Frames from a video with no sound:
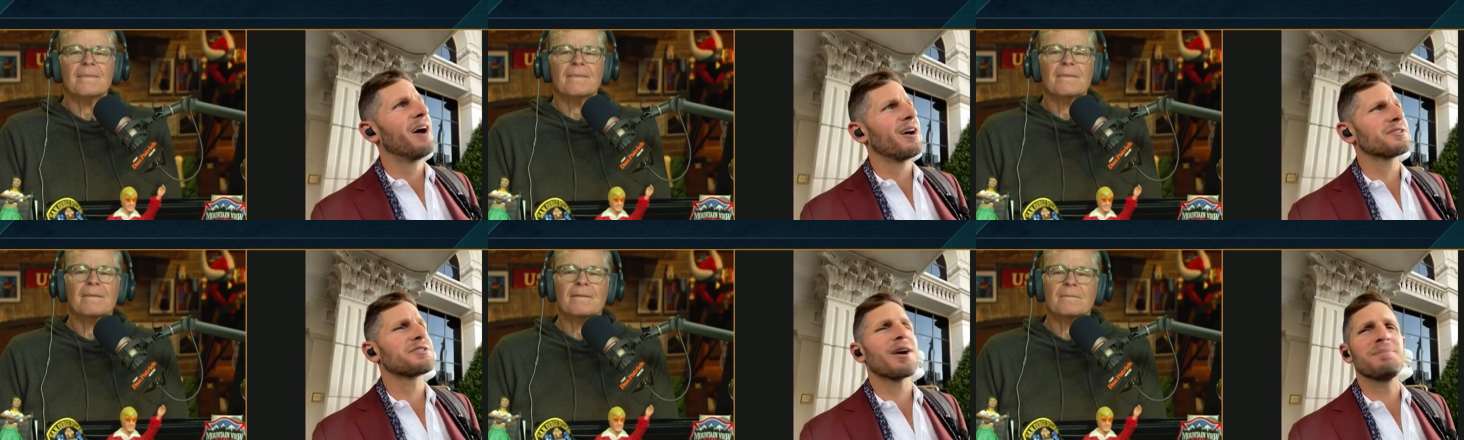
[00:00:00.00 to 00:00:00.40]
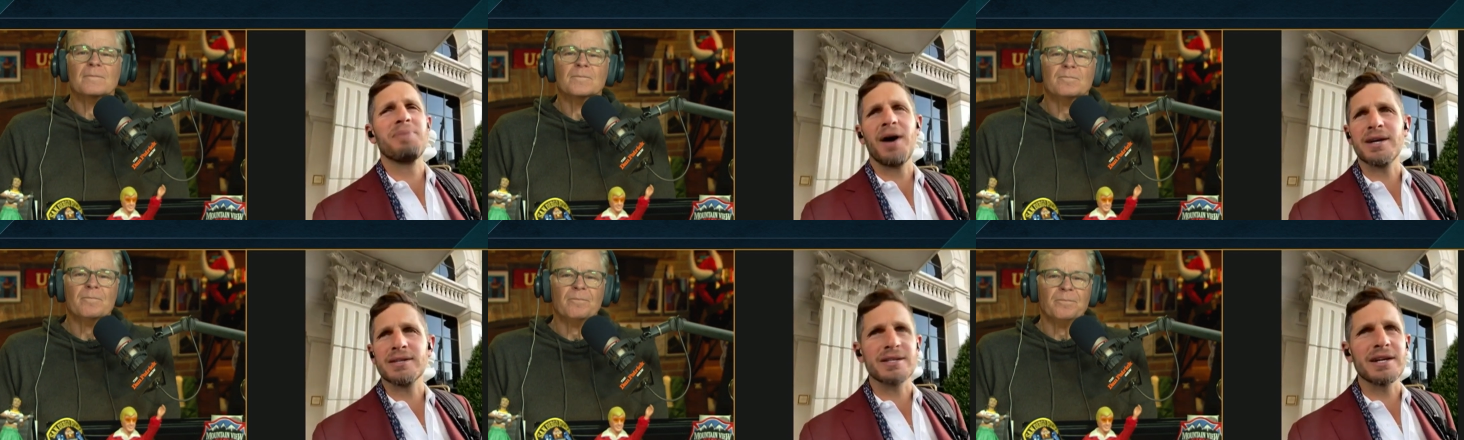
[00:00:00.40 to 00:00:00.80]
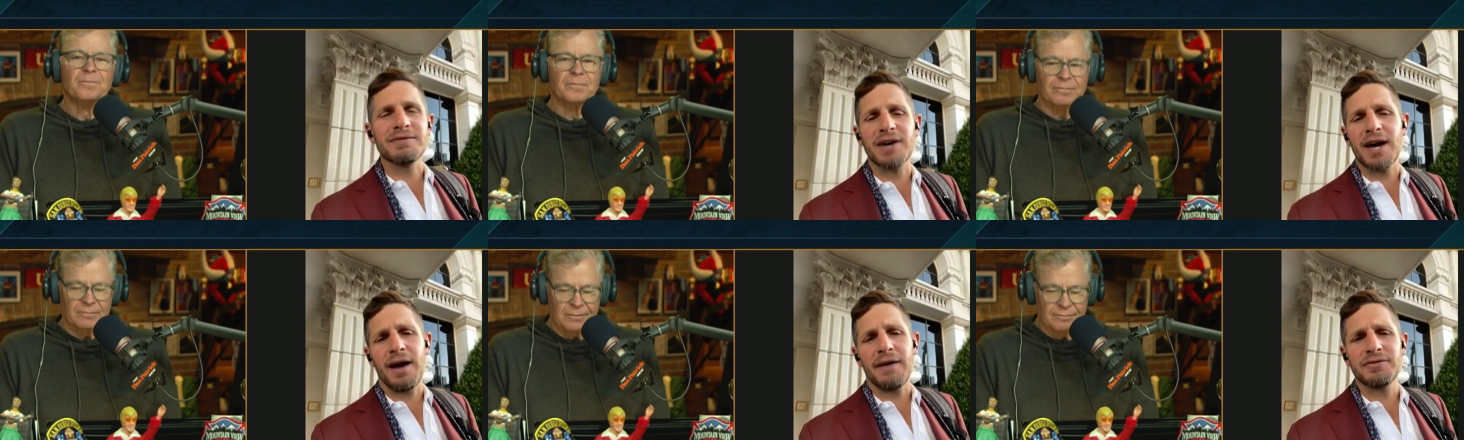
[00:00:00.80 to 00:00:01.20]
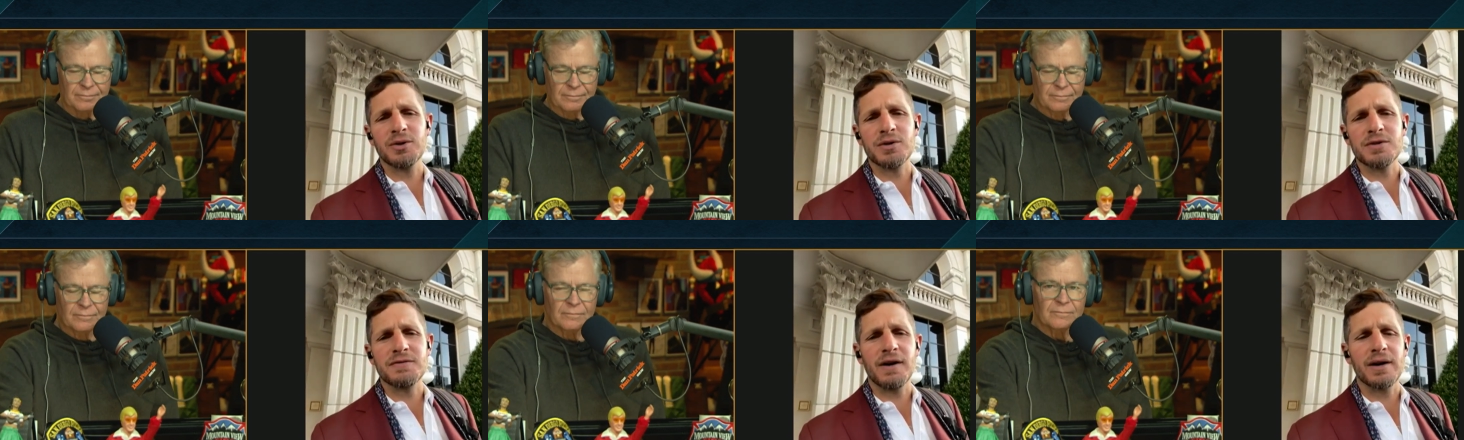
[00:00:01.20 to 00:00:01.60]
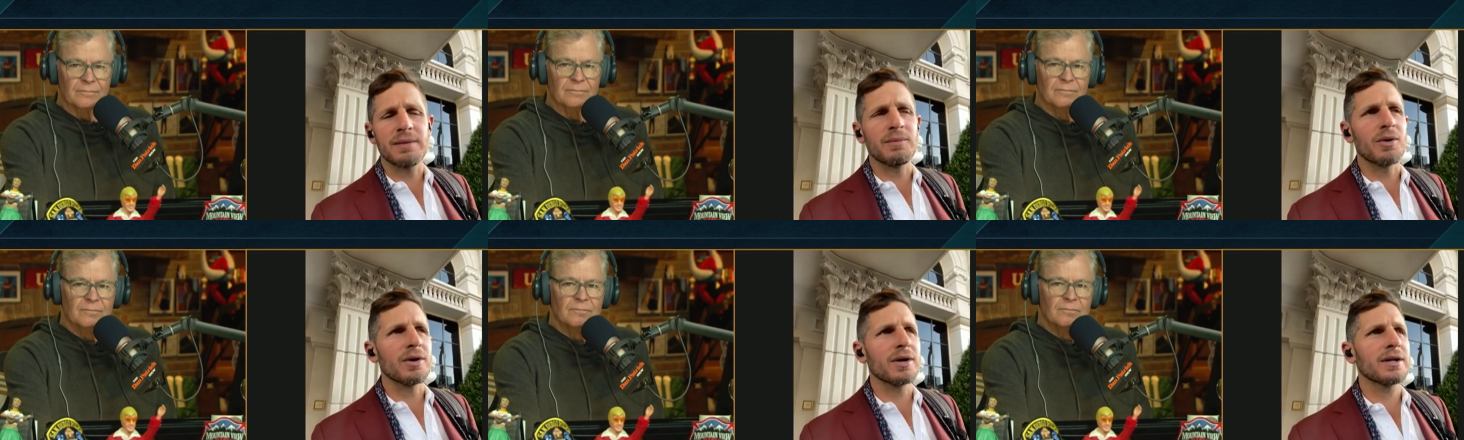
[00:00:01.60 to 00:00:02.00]
Speaker 1: I'll start positive. I have to. It's Friday
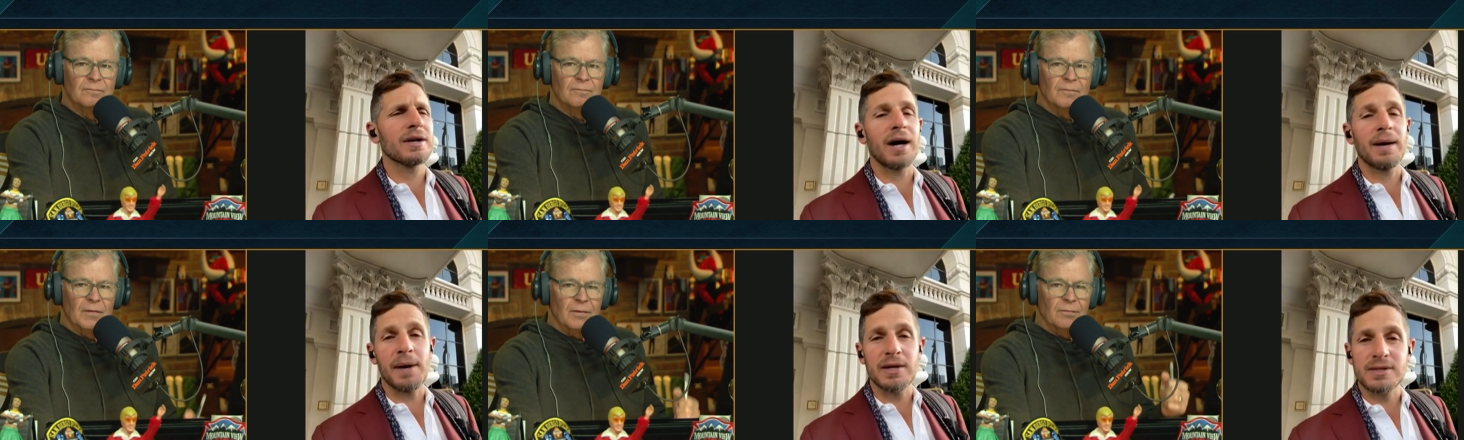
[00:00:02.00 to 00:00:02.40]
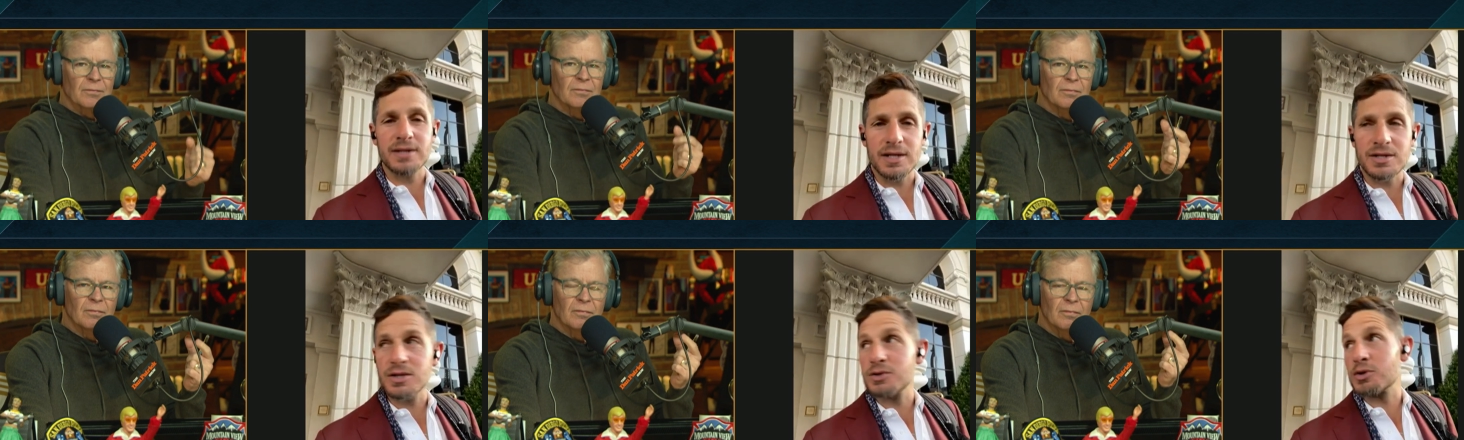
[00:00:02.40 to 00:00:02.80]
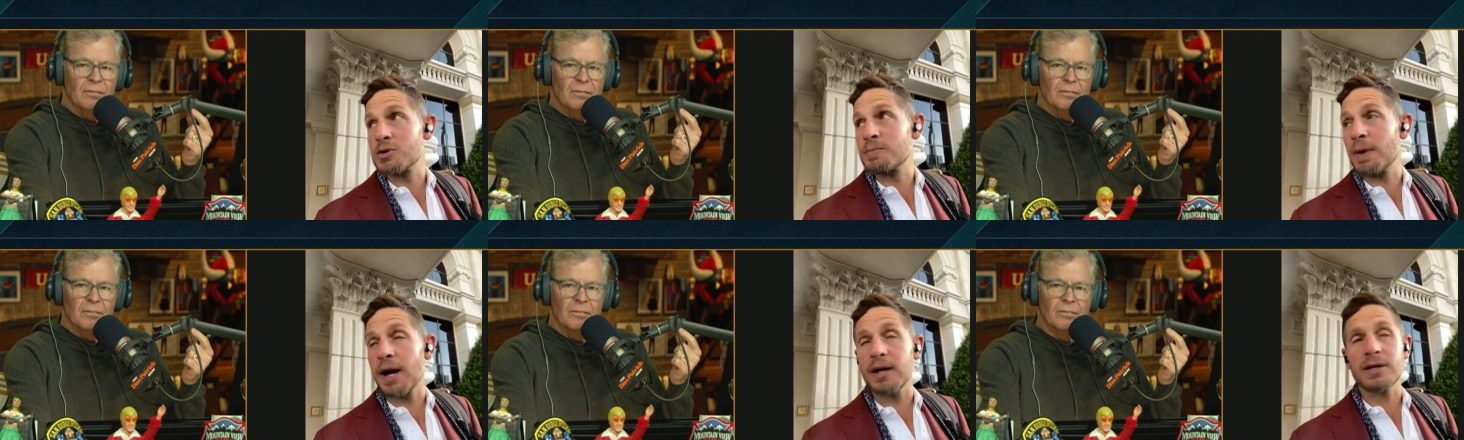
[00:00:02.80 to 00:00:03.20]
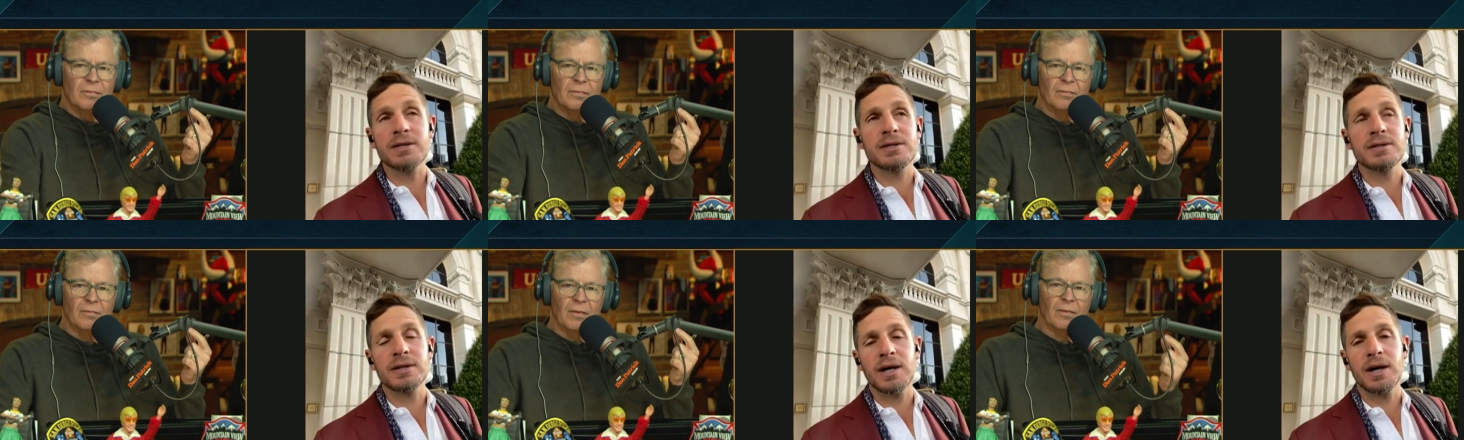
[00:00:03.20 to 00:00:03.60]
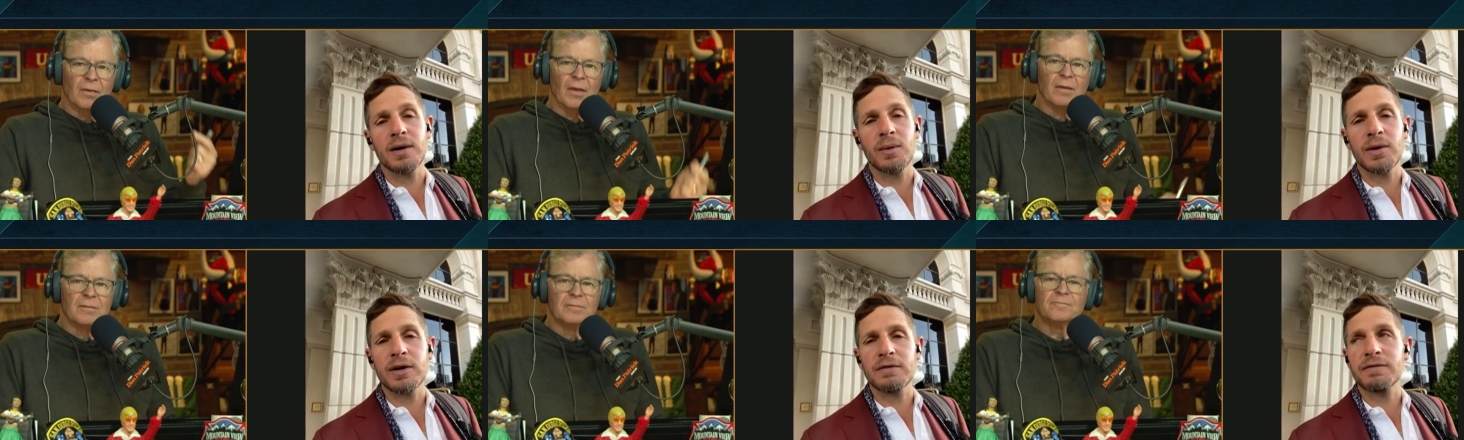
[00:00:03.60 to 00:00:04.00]
morning. I'm outside Caesar's Palace
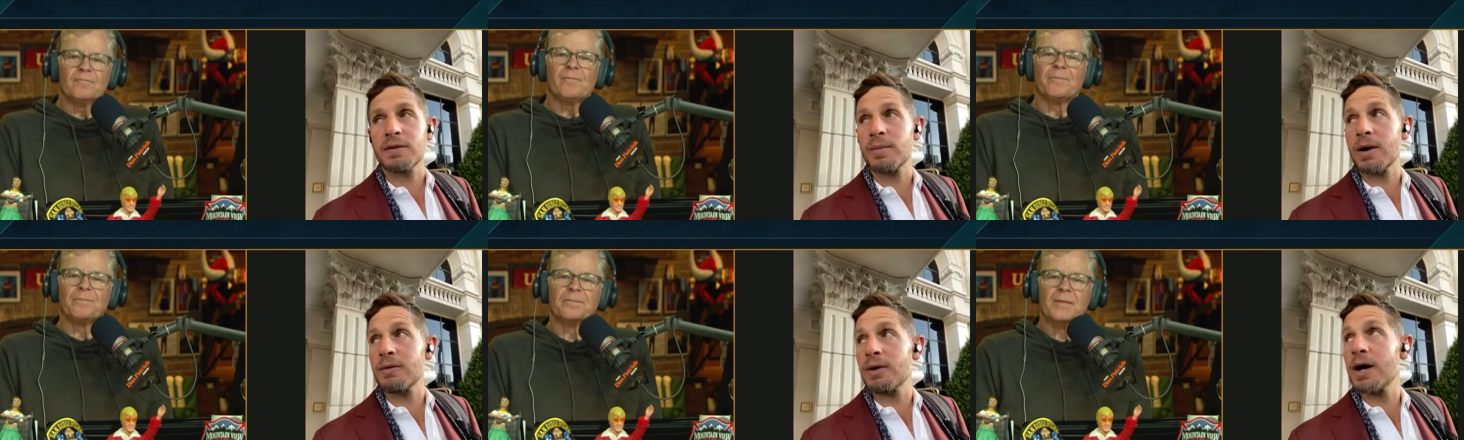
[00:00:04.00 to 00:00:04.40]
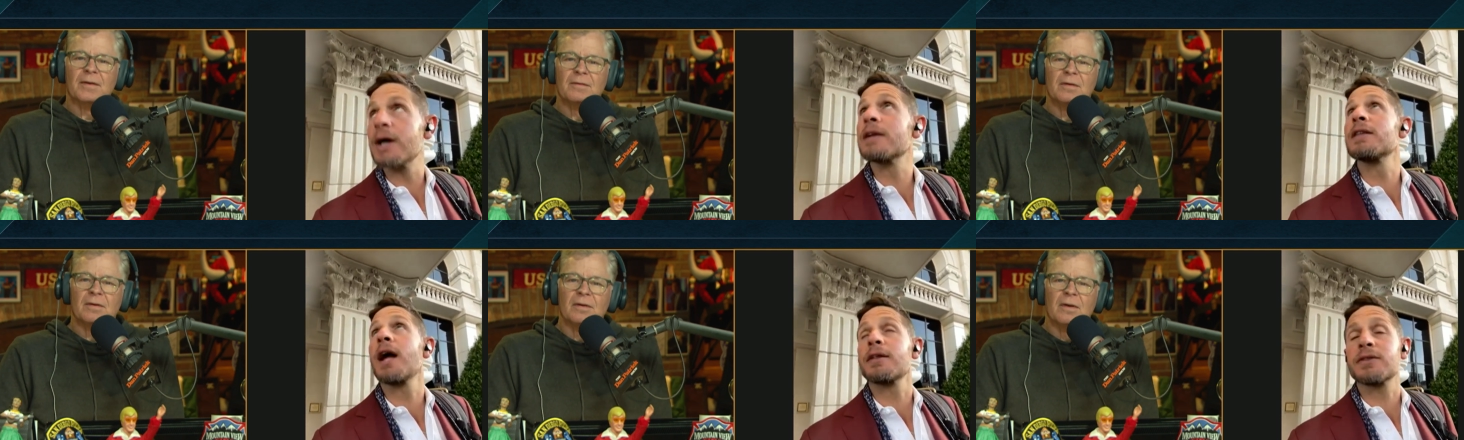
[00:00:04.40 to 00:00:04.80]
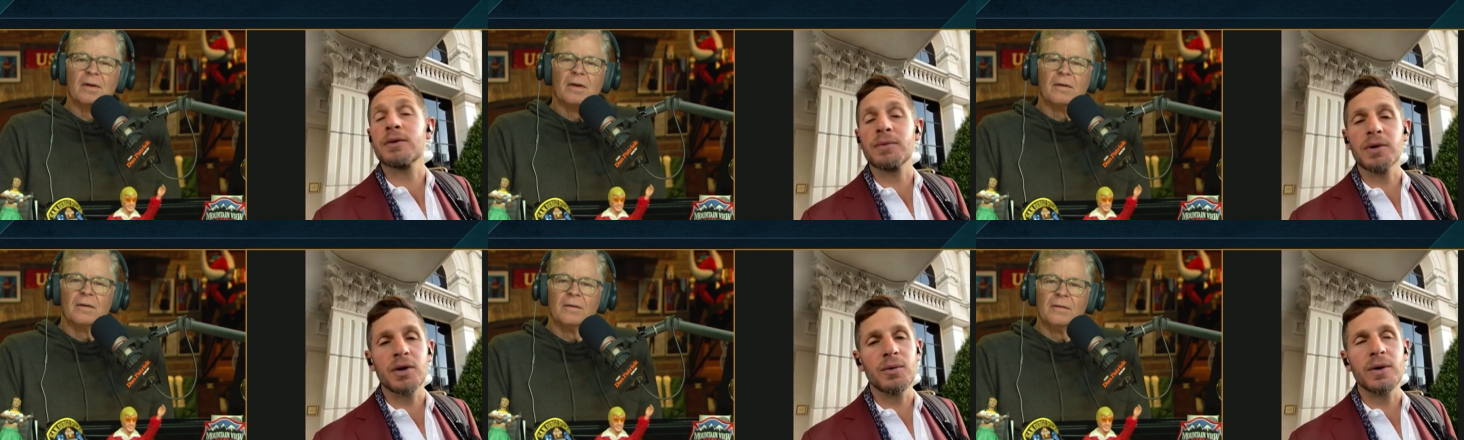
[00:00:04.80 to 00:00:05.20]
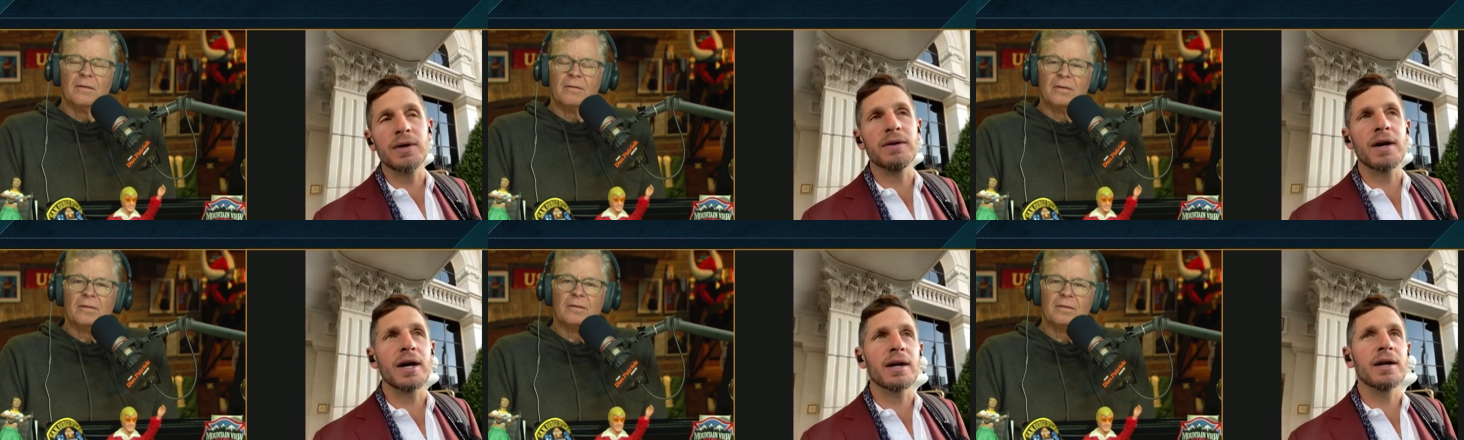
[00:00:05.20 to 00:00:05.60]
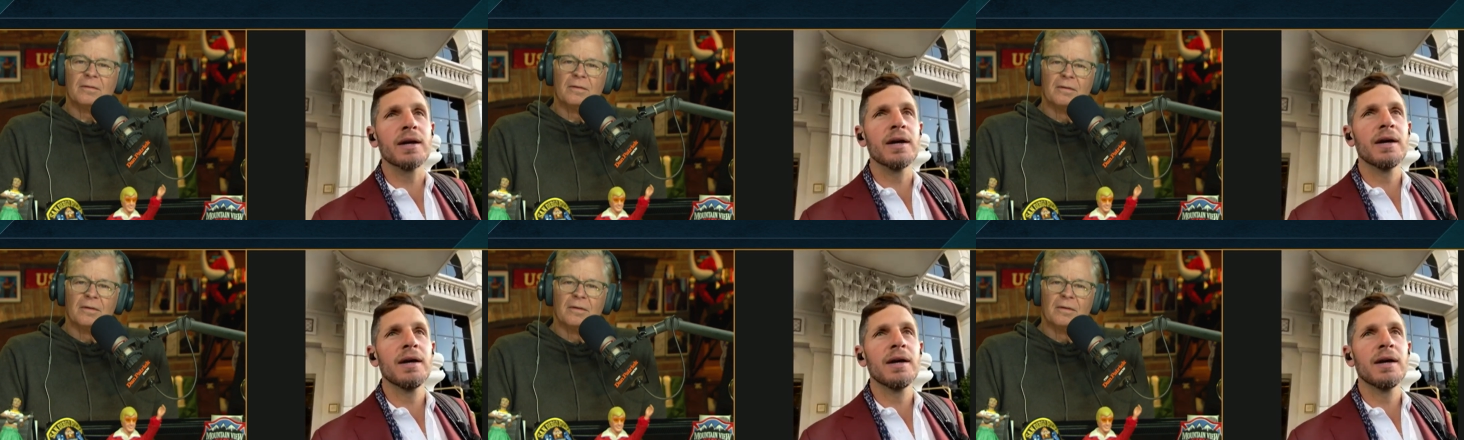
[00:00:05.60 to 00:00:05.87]
uh, waiting for my ride. Not the real one, Dan.